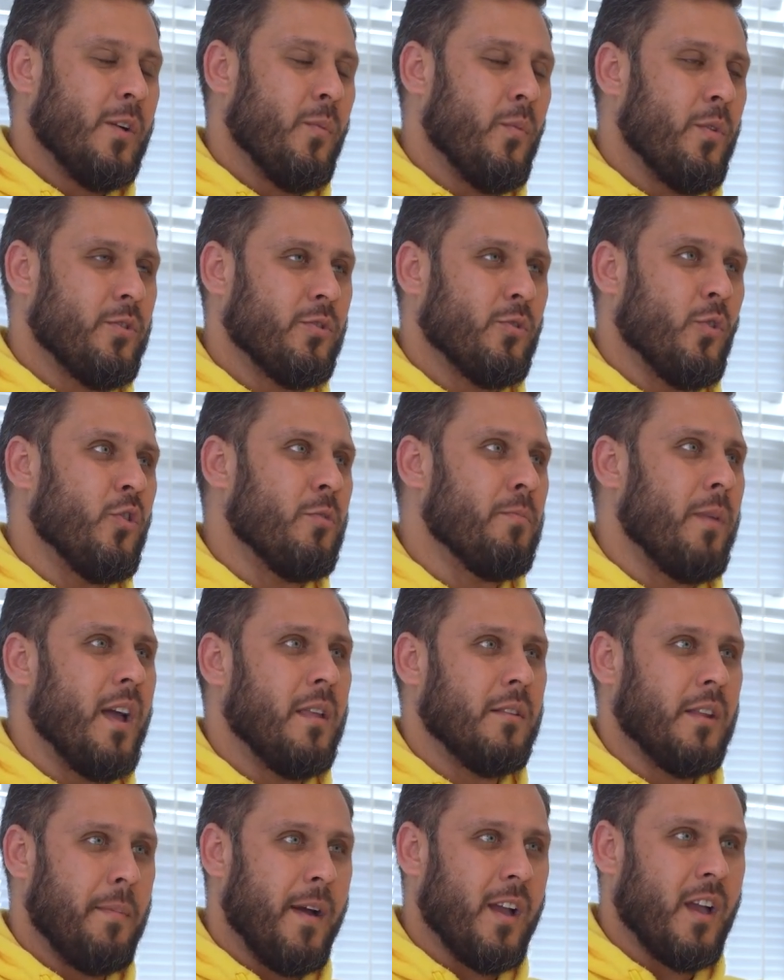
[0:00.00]
which was owned by
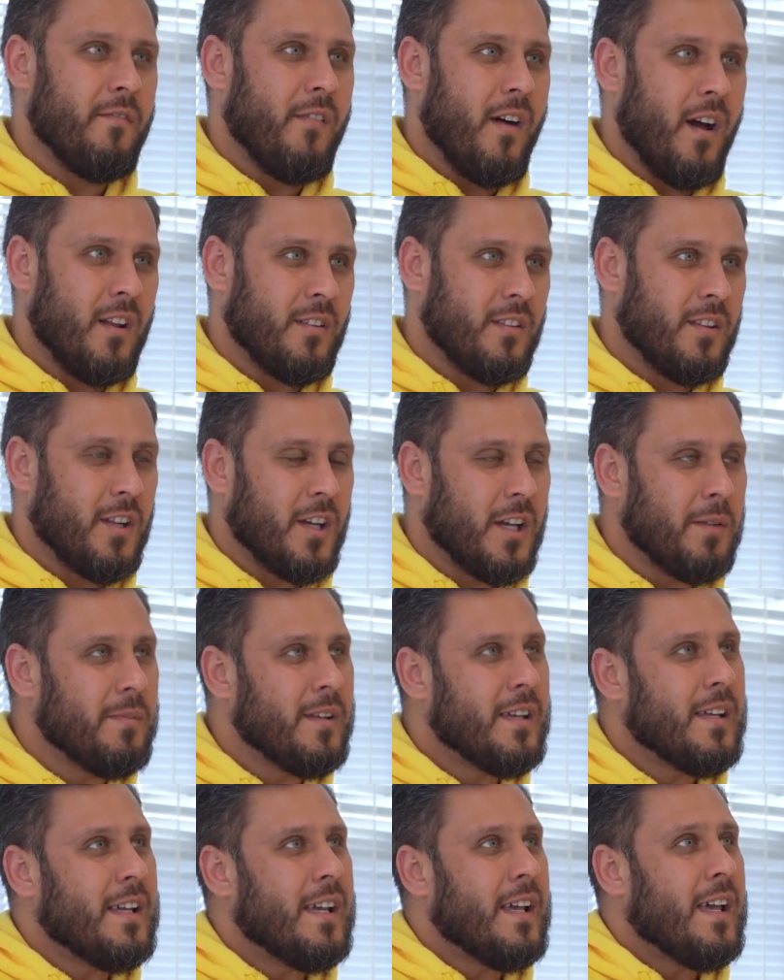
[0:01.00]
the Bank of Ireland at the time.
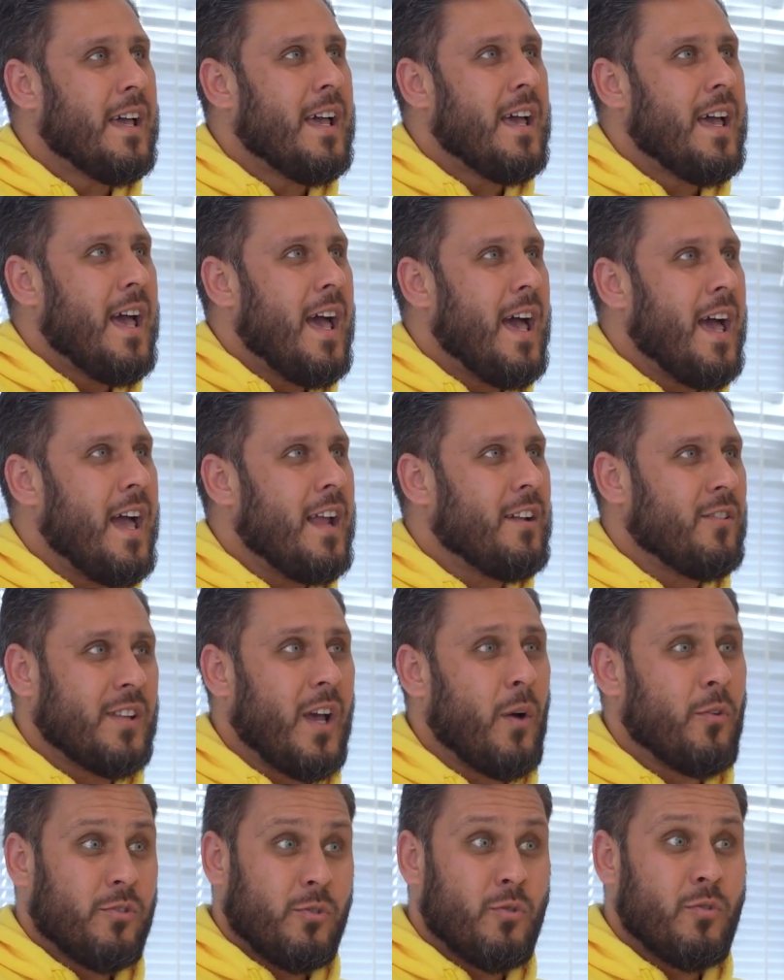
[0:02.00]
And so
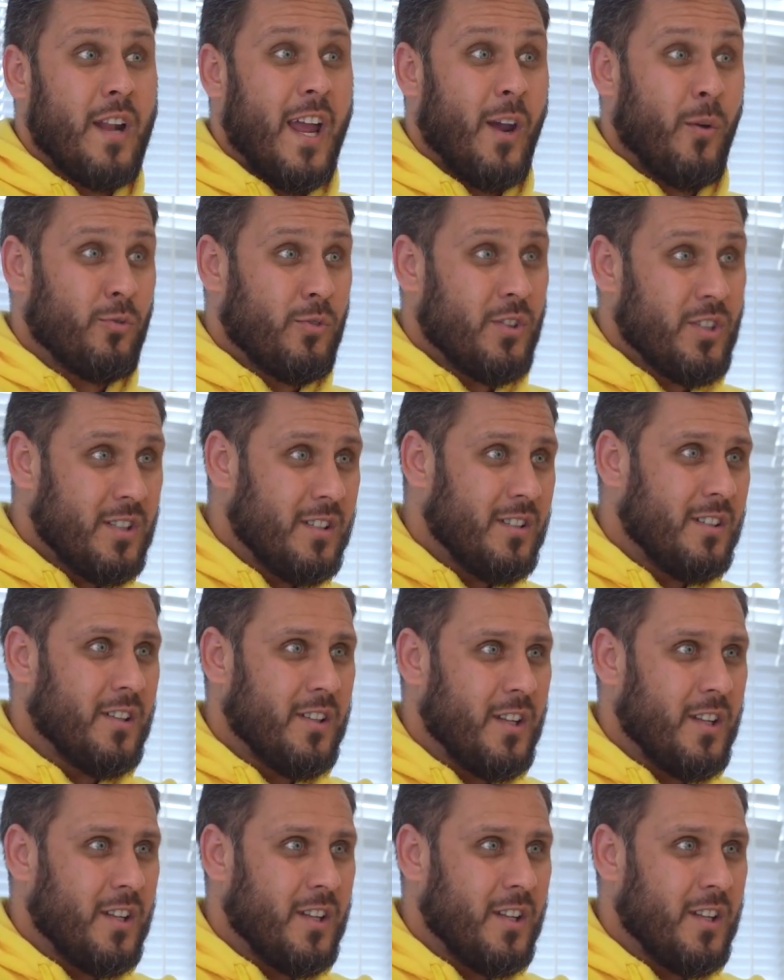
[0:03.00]
that was through an acquisition.